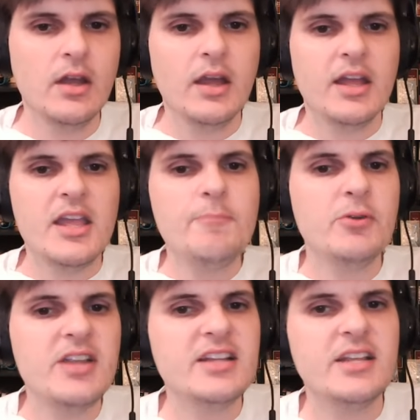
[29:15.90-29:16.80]
He
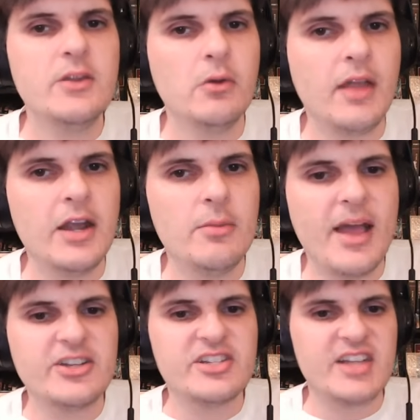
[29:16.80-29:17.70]
predicted the Orlando
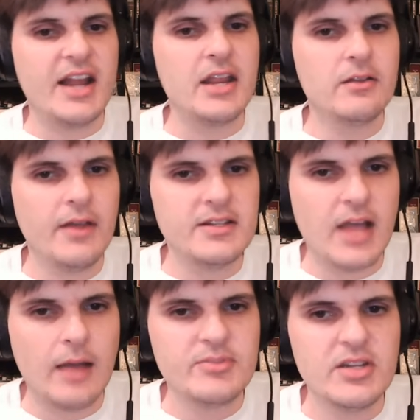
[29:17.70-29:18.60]
Magic signing Klay
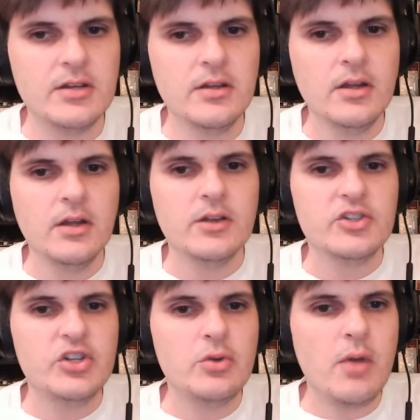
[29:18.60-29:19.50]
Thompson
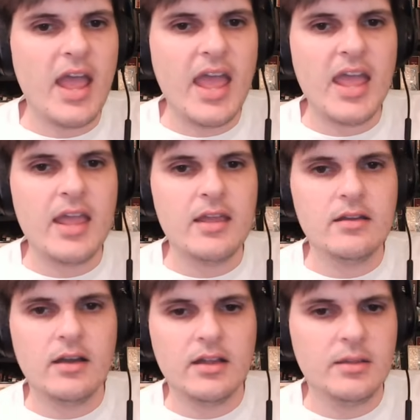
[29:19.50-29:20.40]
to
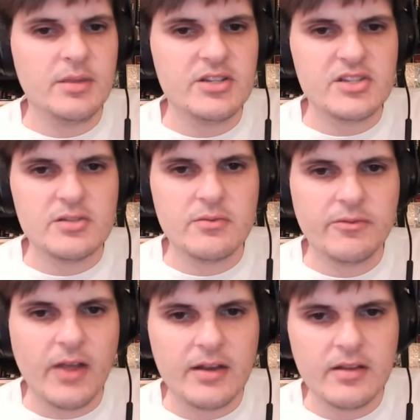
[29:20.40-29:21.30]
a uh, let me just
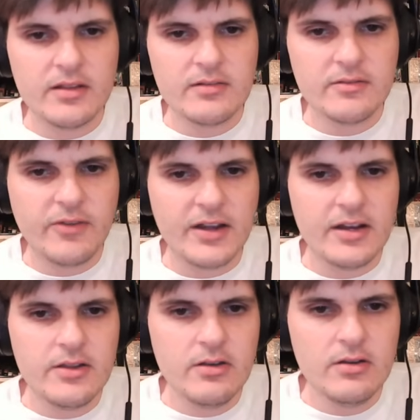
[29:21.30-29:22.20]
find that find
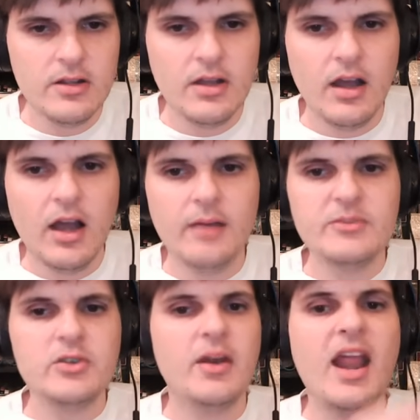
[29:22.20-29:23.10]
it here um,
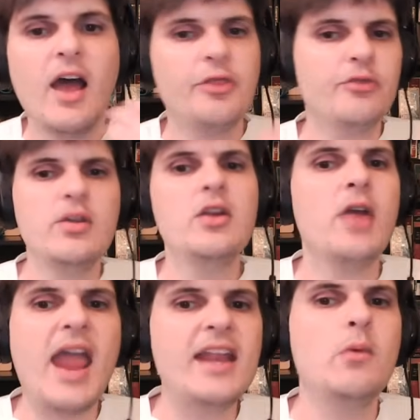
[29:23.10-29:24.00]
to an, a
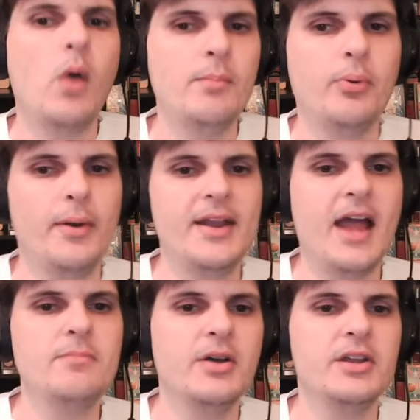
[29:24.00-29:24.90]
three-year, eighty-one point
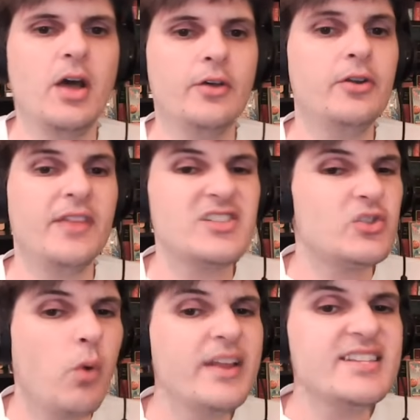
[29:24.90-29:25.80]
nine million dollar deal. That's
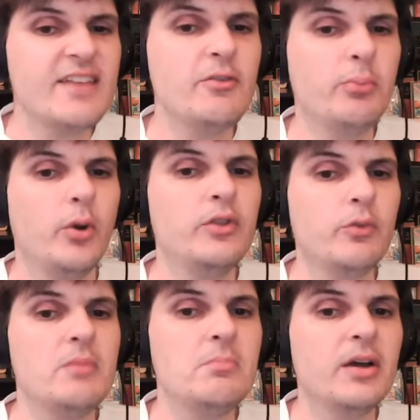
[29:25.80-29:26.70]
twenty-seven point
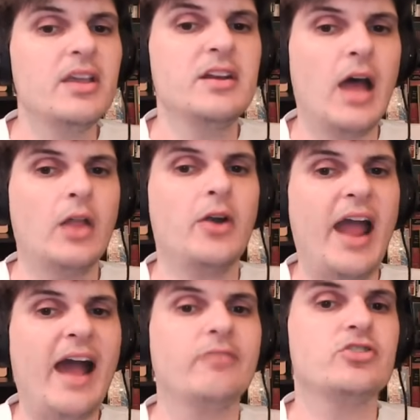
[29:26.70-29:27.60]
three million dollar
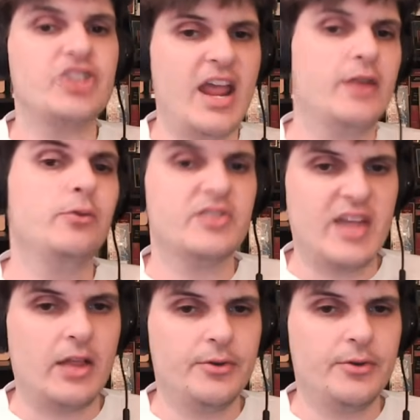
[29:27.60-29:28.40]
average annual salary.